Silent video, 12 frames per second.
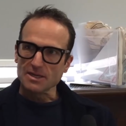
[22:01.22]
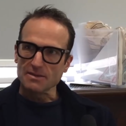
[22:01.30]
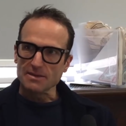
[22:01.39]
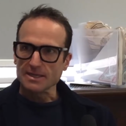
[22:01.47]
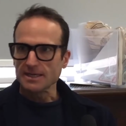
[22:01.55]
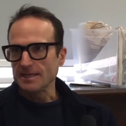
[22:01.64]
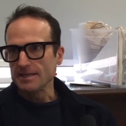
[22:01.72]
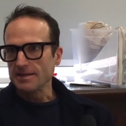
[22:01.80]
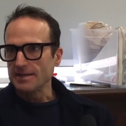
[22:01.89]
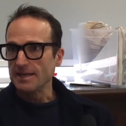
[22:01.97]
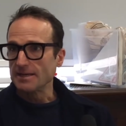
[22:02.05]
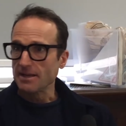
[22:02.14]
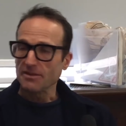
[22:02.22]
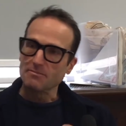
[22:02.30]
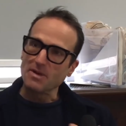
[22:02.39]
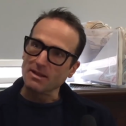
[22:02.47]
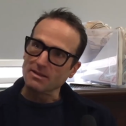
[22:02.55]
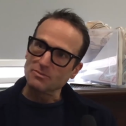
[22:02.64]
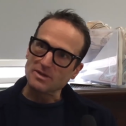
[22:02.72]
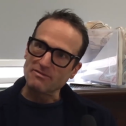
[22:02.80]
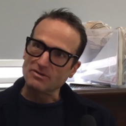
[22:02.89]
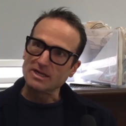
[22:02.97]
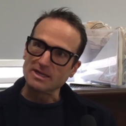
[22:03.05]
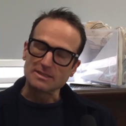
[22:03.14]
you know, I'm going to need another month,
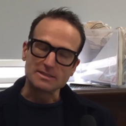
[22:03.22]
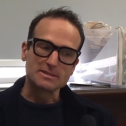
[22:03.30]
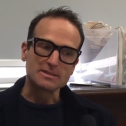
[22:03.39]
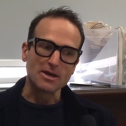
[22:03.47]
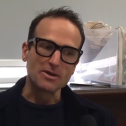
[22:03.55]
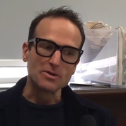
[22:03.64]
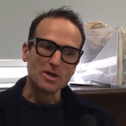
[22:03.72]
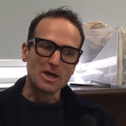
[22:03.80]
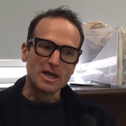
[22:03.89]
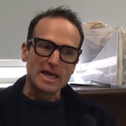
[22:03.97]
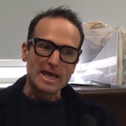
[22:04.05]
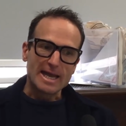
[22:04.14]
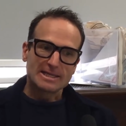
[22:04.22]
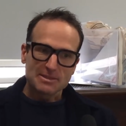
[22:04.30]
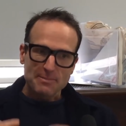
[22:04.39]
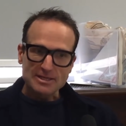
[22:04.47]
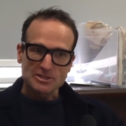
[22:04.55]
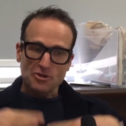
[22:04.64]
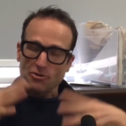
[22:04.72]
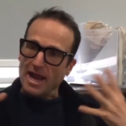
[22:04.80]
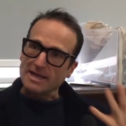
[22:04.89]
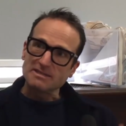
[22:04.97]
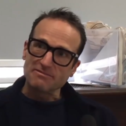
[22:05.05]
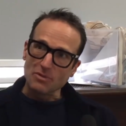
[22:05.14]
whatever it is. So it's a better
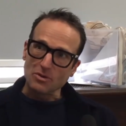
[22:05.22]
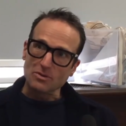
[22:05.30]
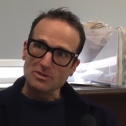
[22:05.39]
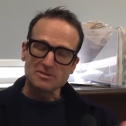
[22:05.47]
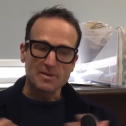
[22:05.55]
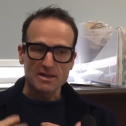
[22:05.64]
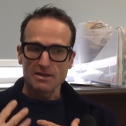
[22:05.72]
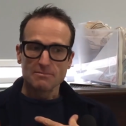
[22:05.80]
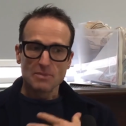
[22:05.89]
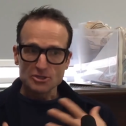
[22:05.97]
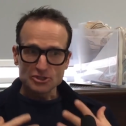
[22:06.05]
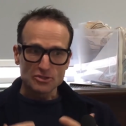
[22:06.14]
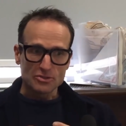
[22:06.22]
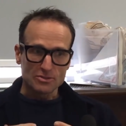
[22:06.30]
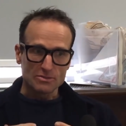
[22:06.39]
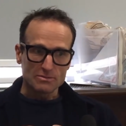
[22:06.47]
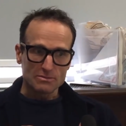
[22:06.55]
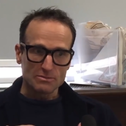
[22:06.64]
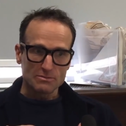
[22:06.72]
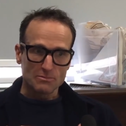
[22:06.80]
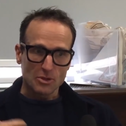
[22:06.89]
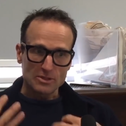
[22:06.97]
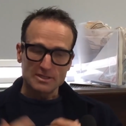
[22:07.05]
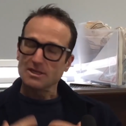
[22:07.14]
creative model. It's a better emotional
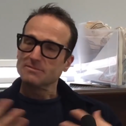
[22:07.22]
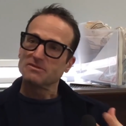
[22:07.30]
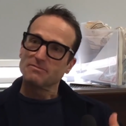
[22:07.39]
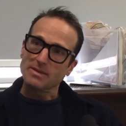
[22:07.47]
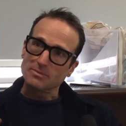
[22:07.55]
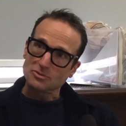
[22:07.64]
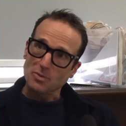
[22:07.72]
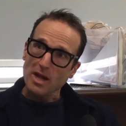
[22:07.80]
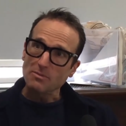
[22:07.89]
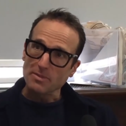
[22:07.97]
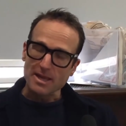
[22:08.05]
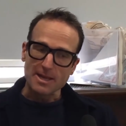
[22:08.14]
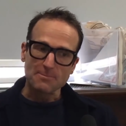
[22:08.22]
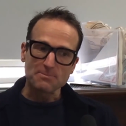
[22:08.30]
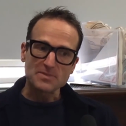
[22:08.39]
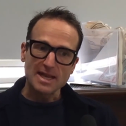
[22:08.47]
model in terms of people's well-being.